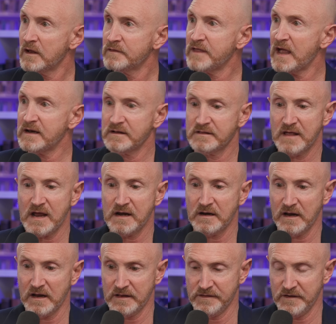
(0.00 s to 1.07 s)
that
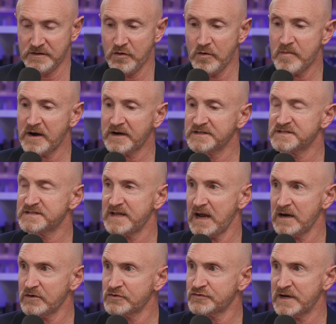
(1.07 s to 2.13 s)
the New American
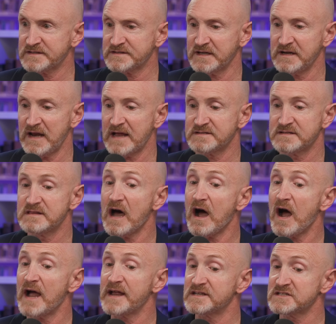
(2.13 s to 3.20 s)
Standard translate as the
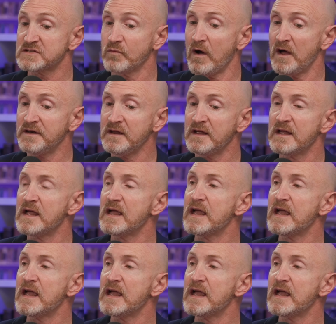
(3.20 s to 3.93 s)
highest one,